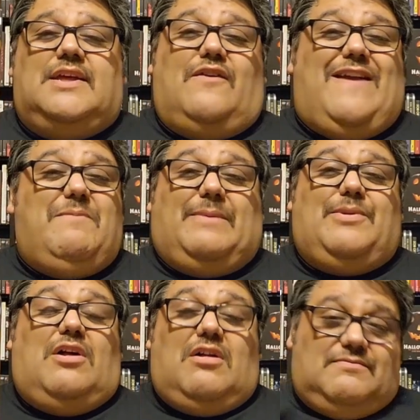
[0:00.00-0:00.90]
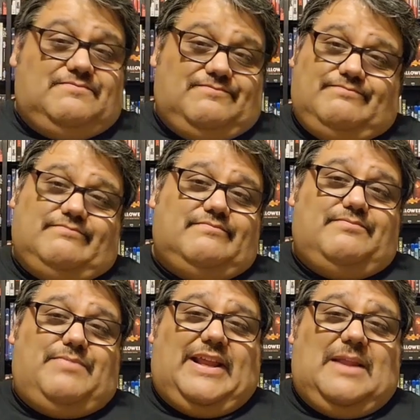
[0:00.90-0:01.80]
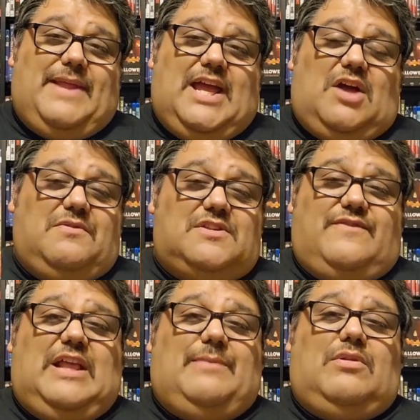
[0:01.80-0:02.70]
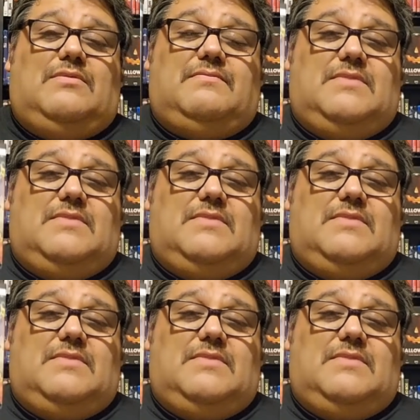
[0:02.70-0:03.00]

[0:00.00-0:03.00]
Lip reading: or if you haven't picked it at all, pick it up now. It's available.